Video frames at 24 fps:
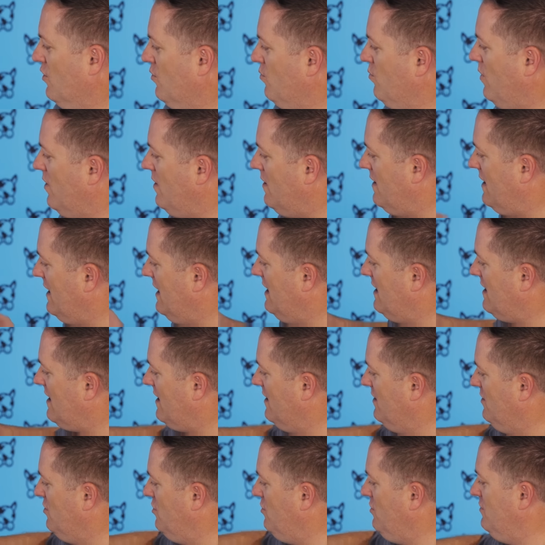Well, and
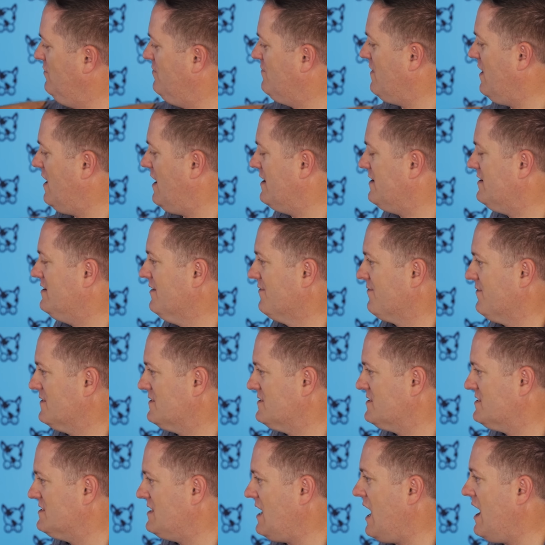I know you've got different
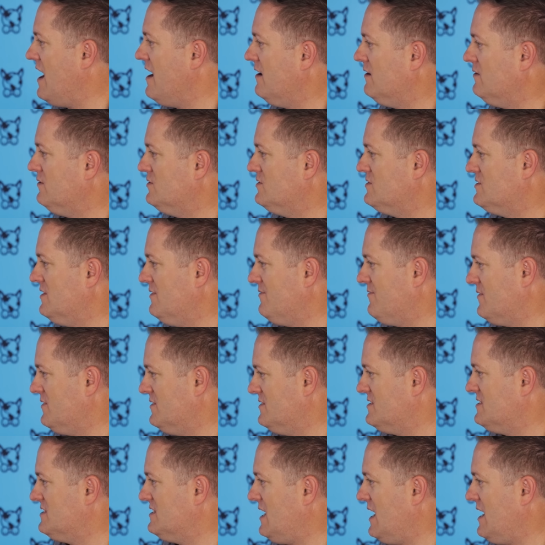styles,
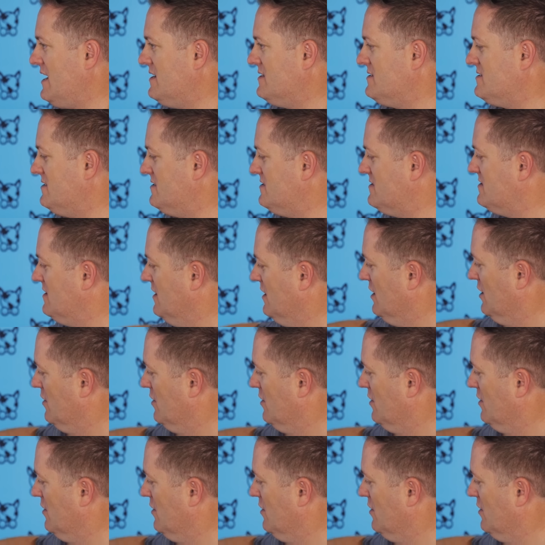different sizes,